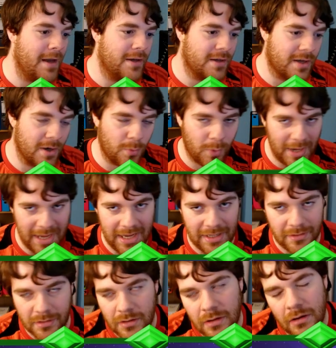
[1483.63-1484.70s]

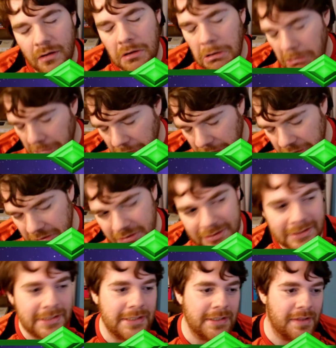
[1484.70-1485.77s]
Gawain. Ugh.
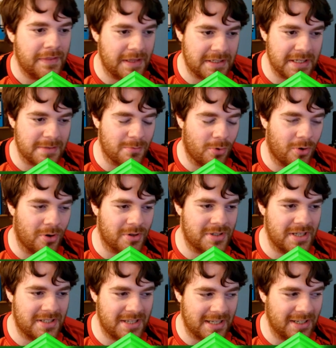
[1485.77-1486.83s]
This is more
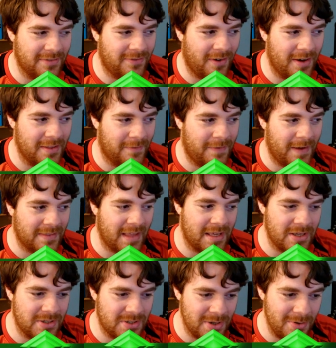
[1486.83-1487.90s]
to signify the fact that
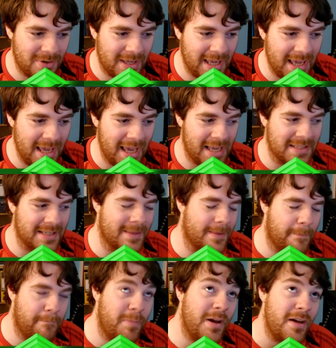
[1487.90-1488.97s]
Yuzuki is in the
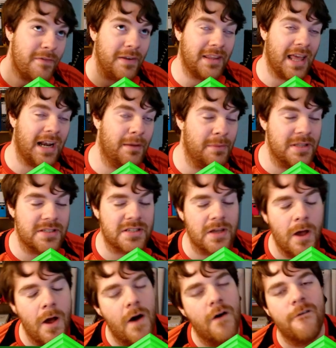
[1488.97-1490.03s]
perfect elements
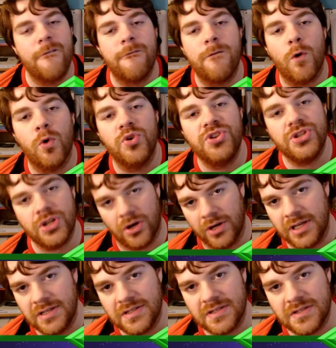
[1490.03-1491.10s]
for
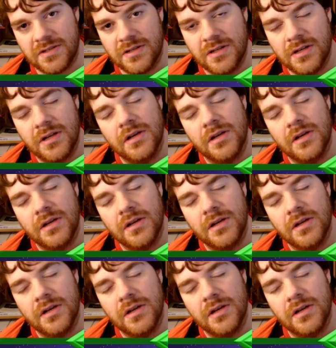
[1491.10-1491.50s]
knights.